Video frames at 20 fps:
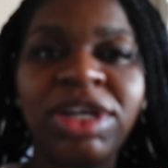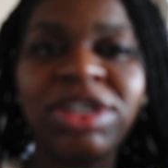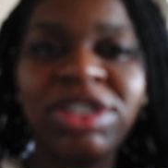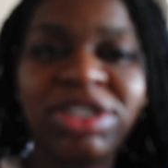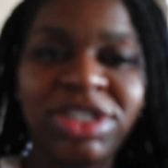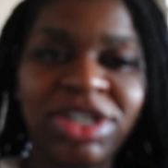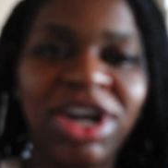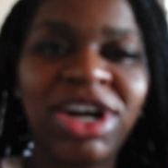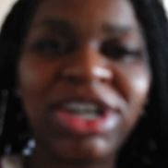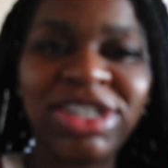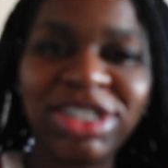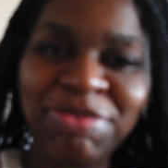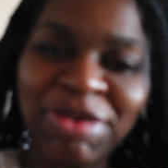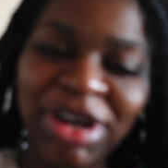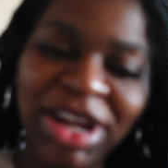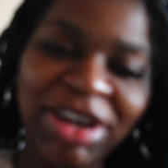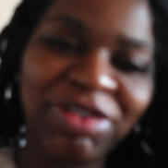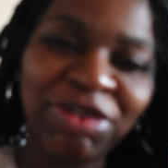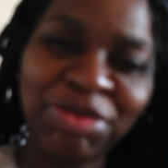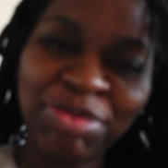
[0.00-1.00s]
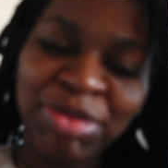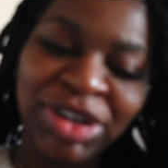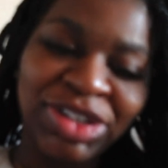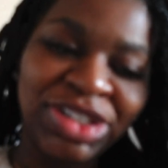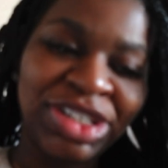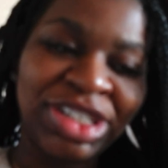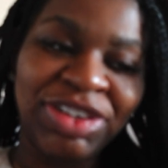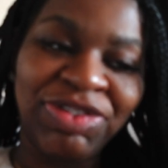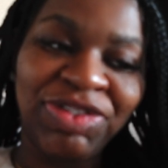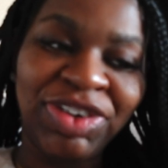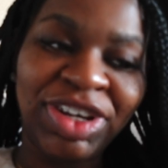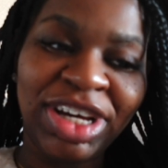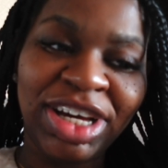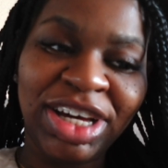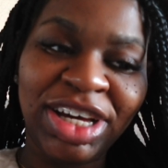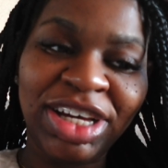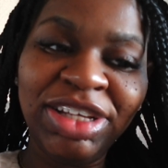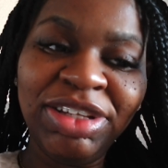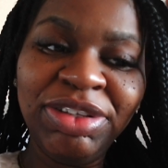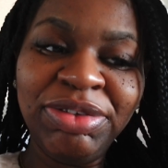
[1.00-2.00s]
Sorry, somebody from birth
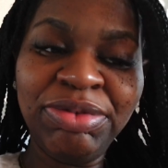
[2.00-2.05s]
certificate